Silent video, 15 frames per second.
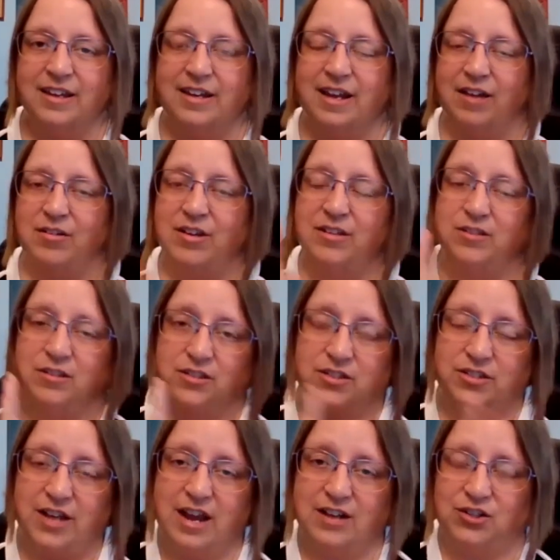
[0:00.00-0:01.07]
Now, in the
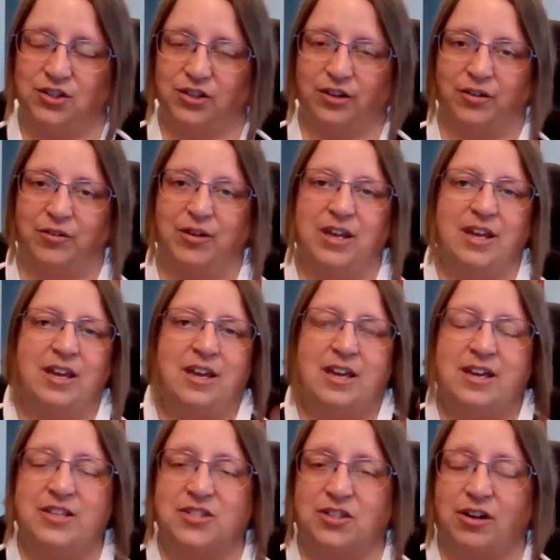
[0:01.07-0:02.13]
stage show,
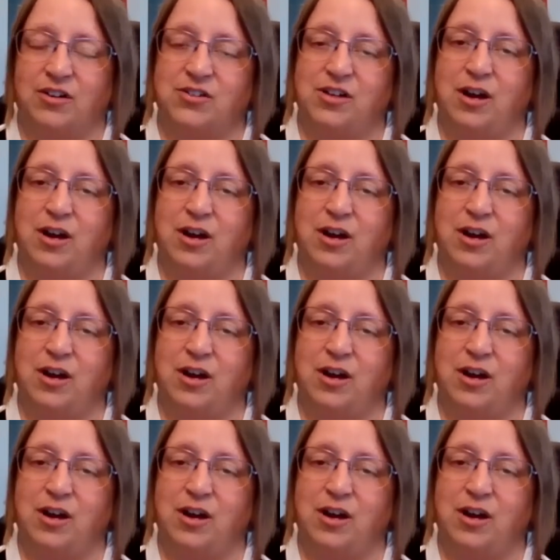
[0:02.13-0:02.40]
he starts